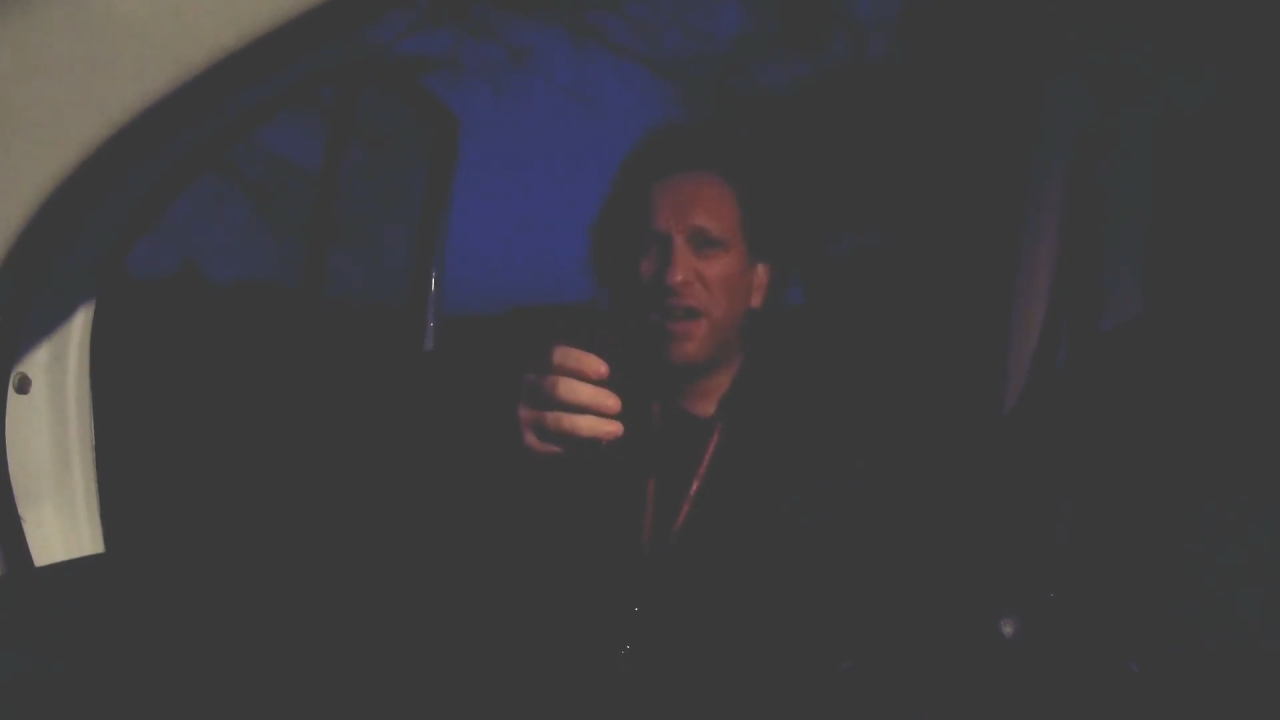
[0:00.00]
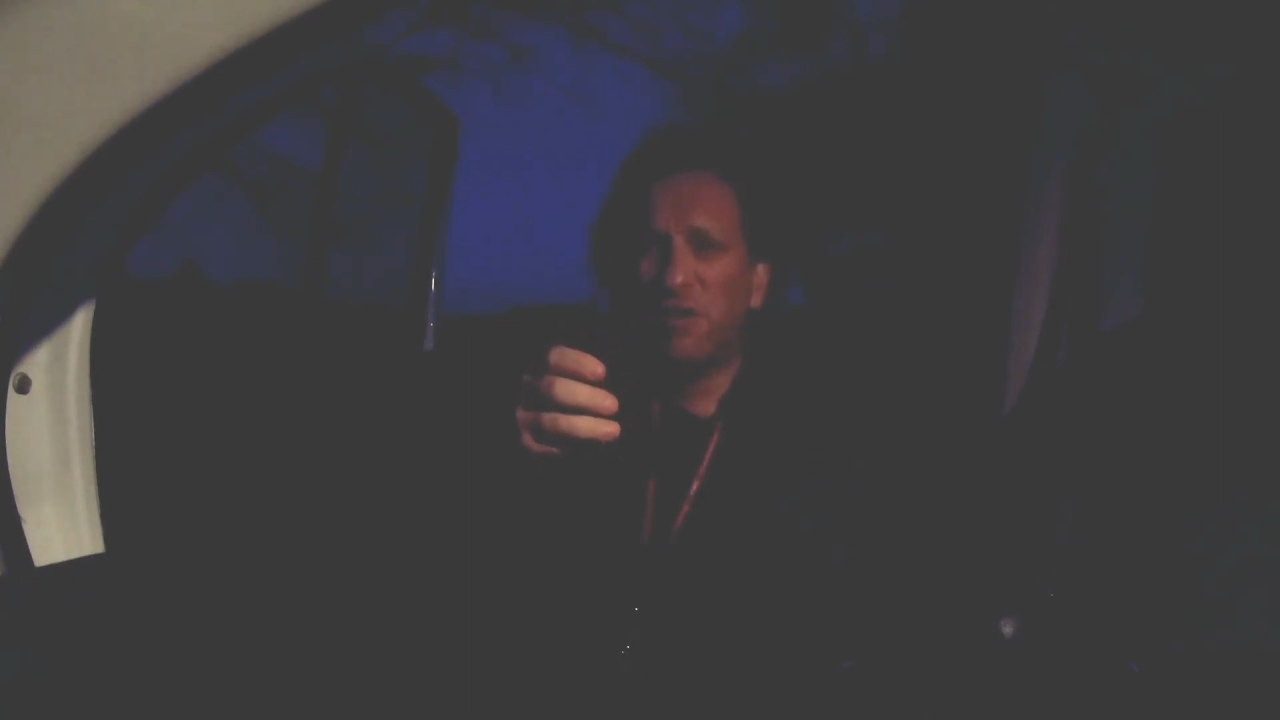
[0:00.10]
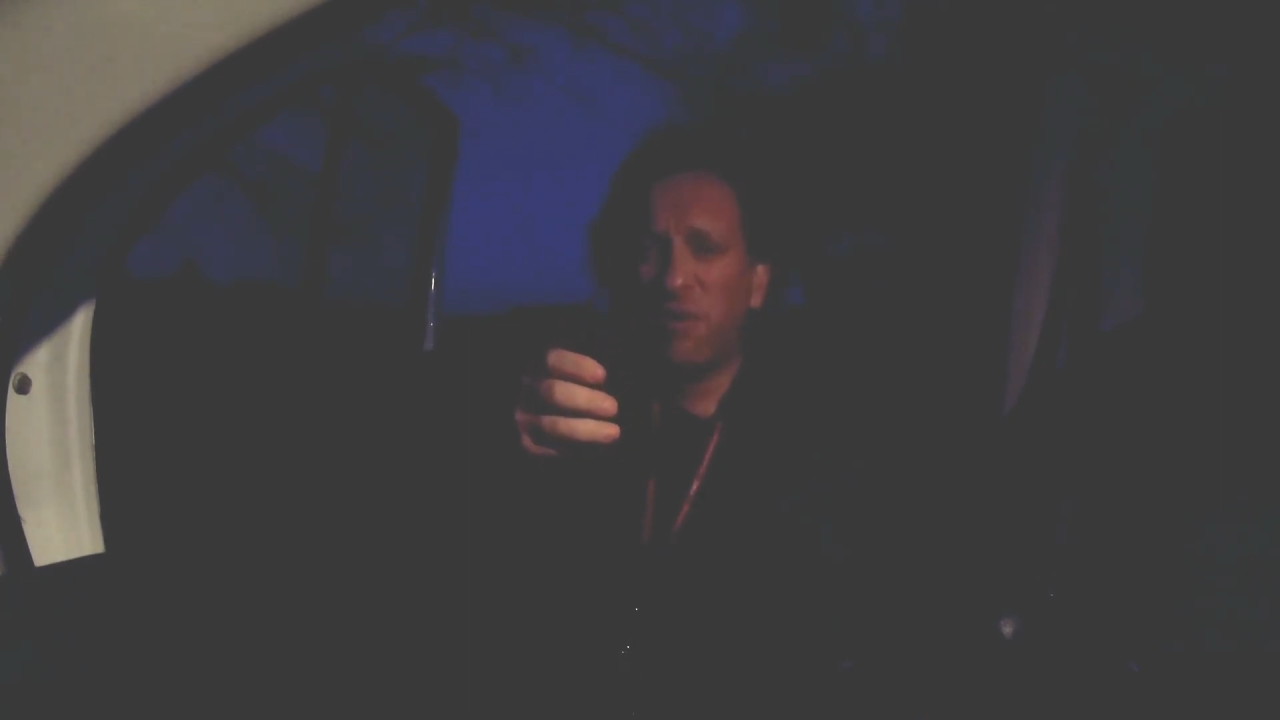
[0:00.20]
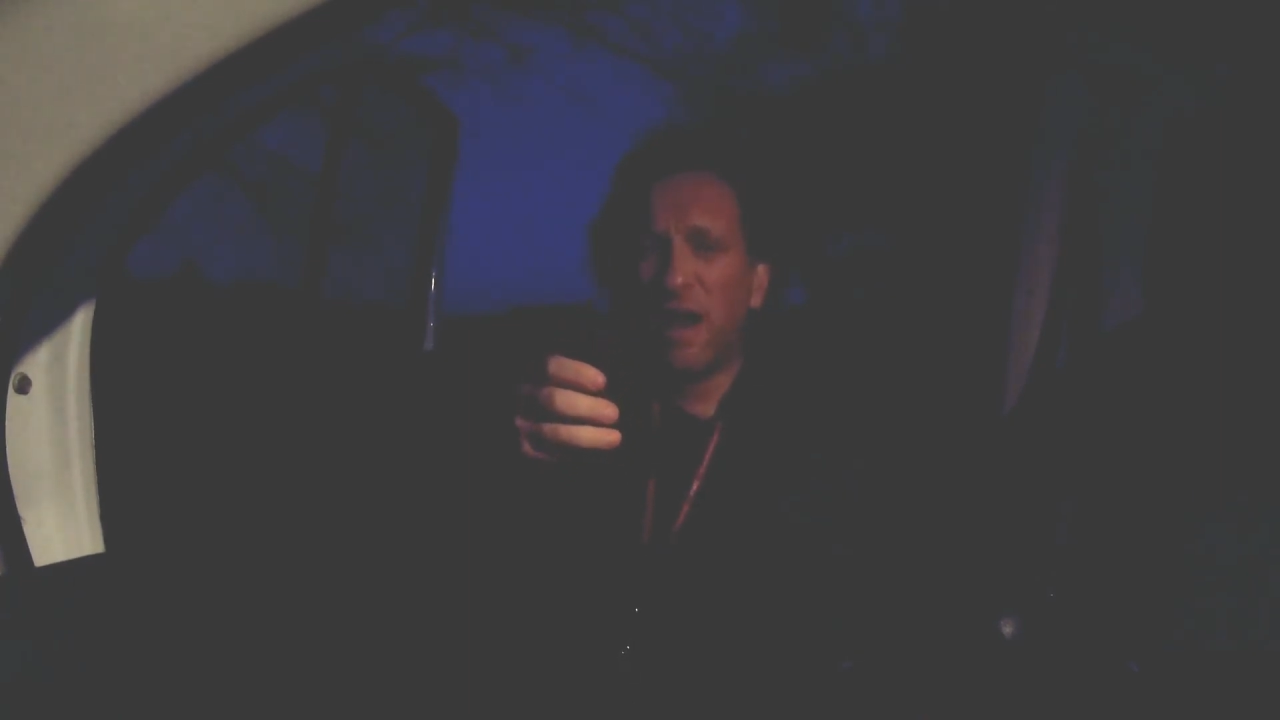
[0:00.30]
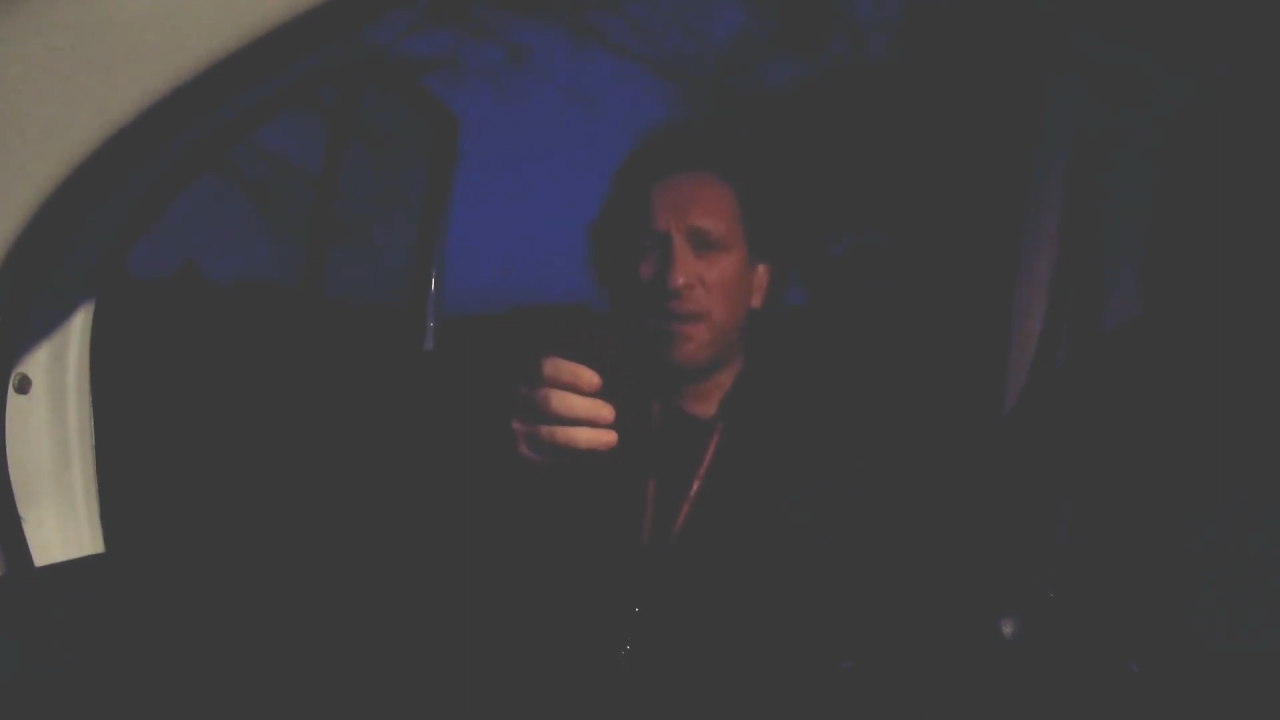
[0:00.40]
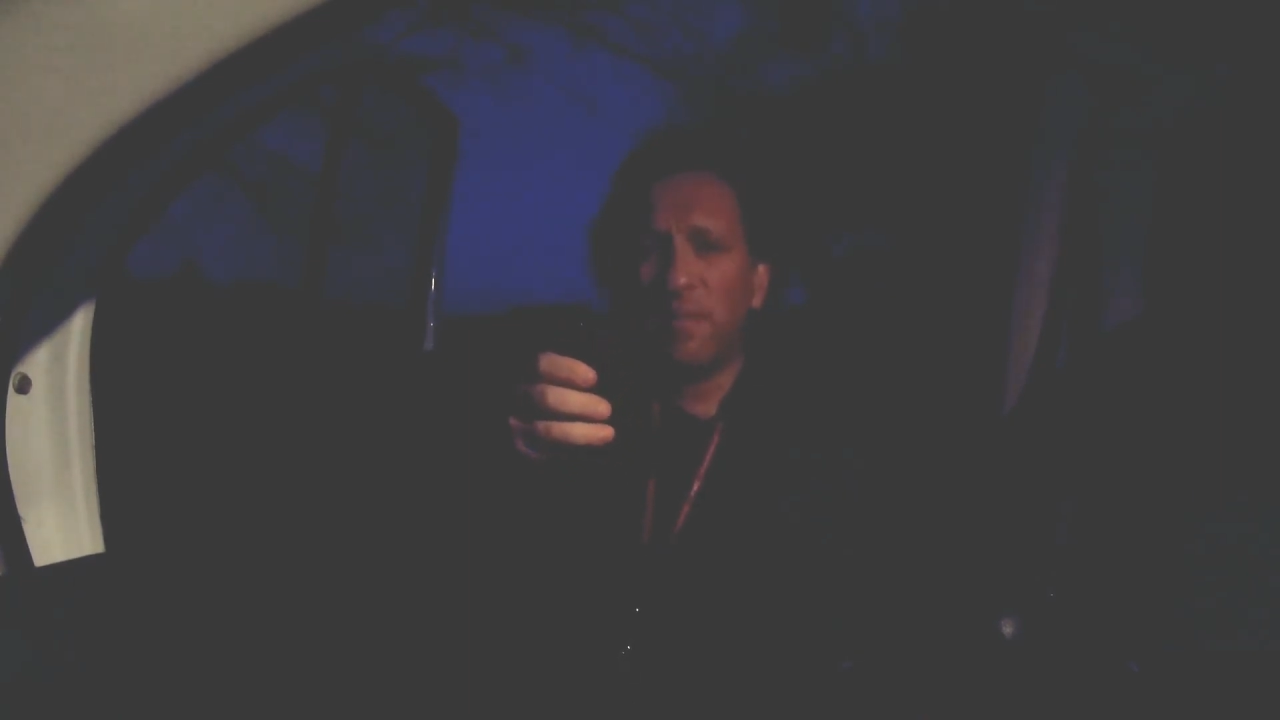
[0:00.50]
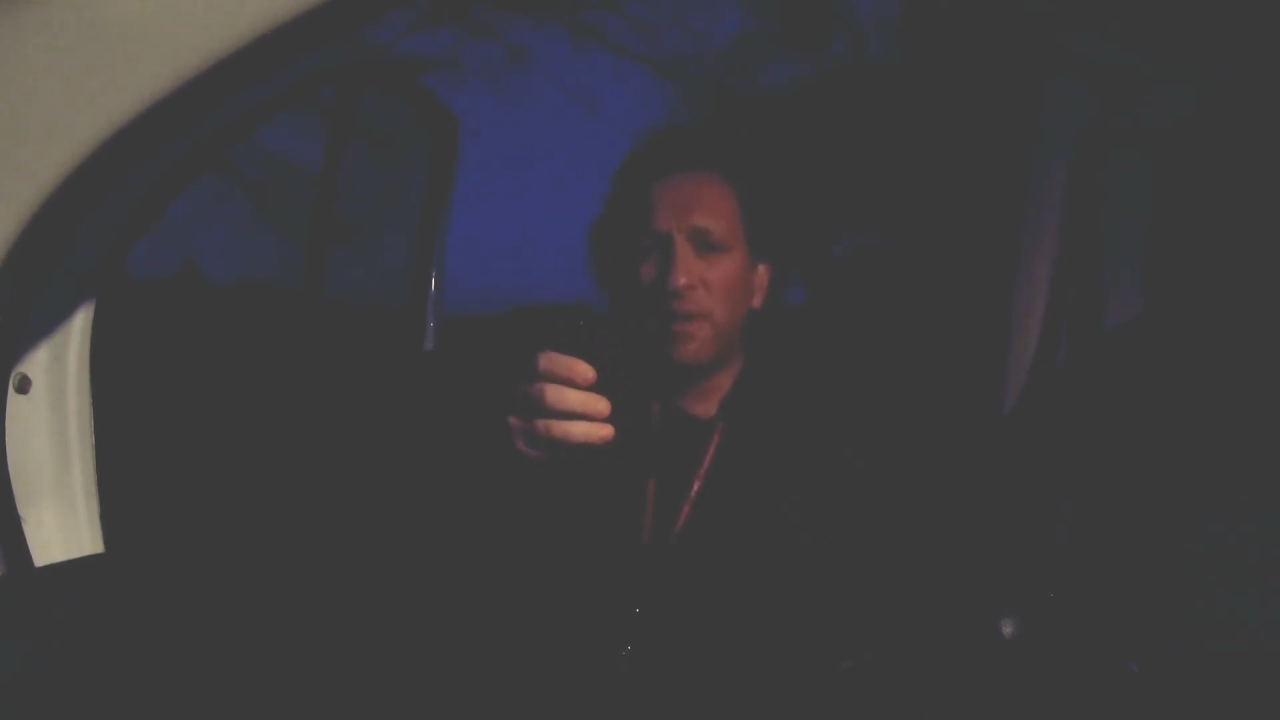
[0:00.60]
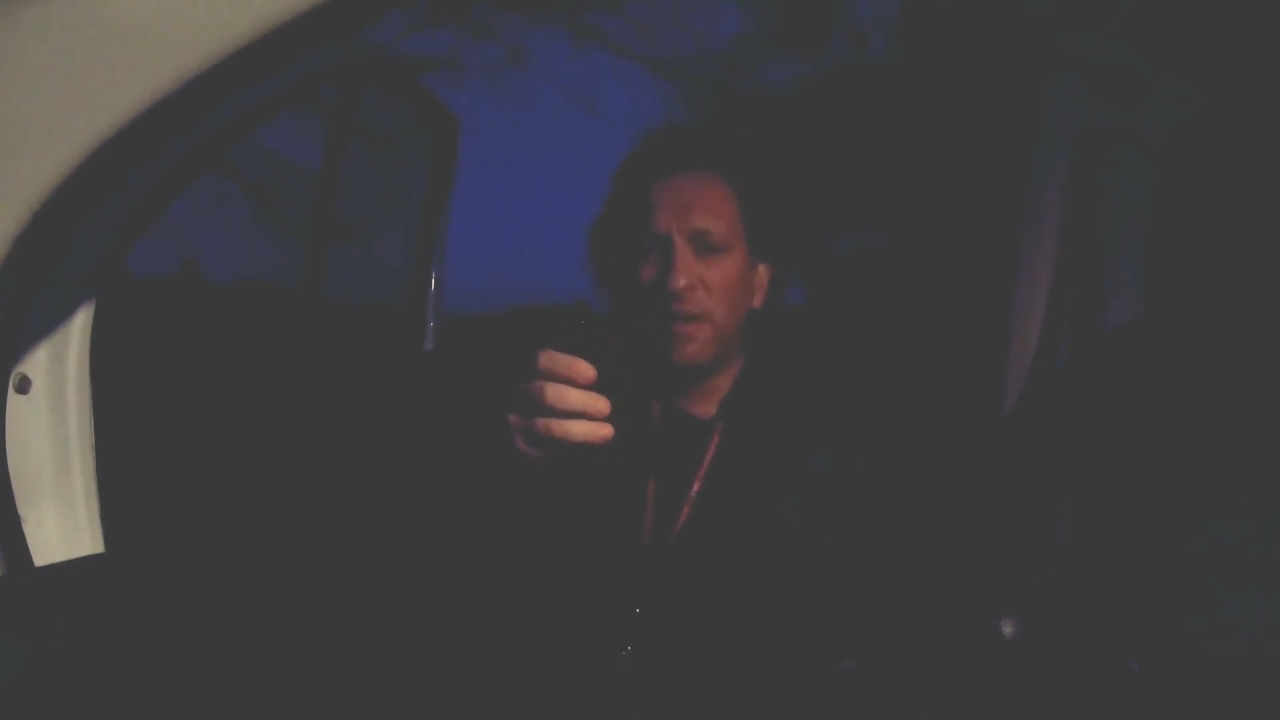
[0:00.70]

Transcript: crap.